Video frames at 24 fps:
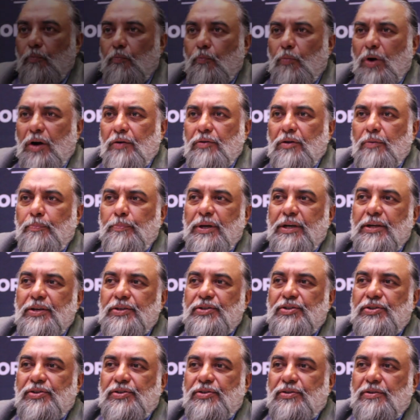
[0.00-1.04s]
One of the
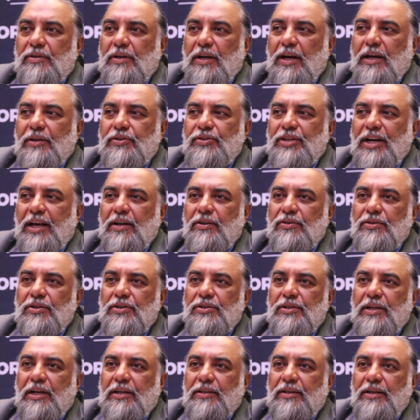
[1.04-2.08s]
biggest
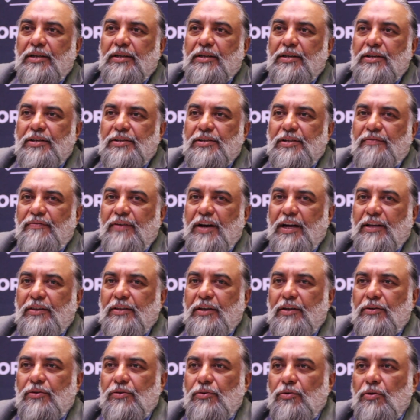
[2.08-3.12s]
challenges, I think, is the fact
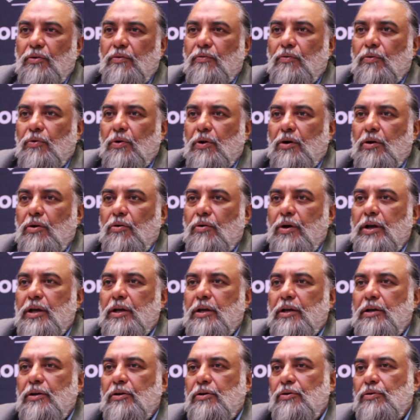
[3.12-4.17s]
that you're
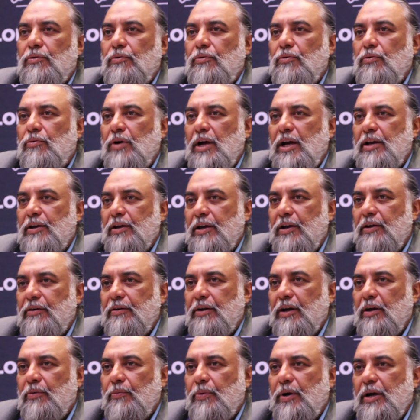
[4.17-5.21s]
going into an
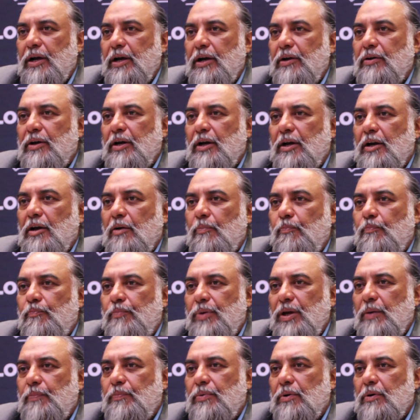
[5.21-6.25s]
area where
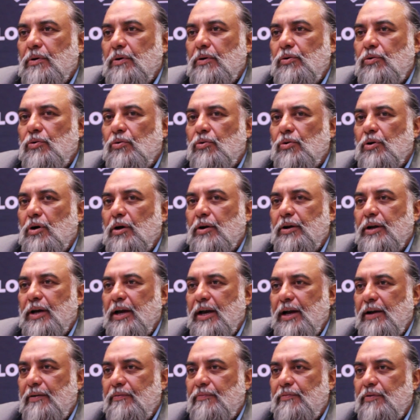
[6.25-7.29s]
people do not
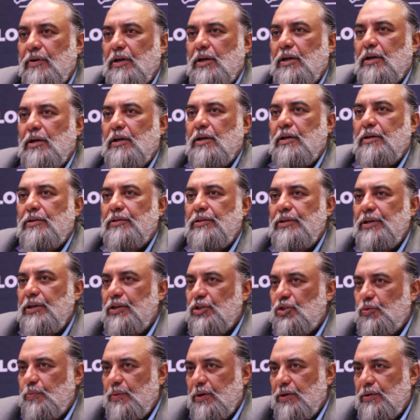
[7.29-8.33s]
have the
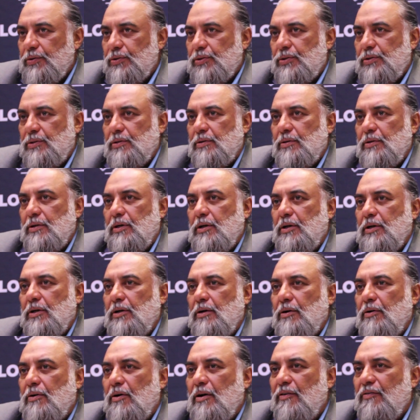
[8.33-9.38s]
experience
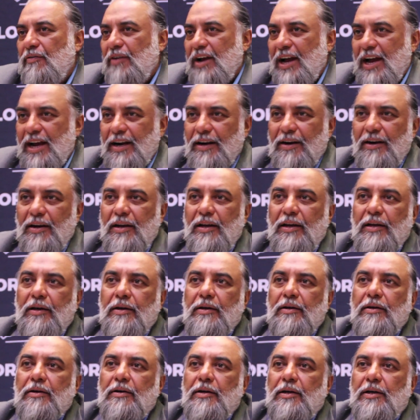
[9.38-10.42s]
of
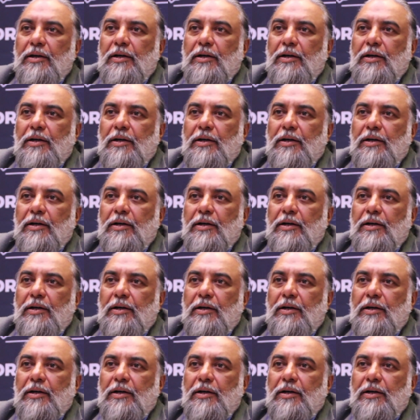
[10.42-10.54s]
handling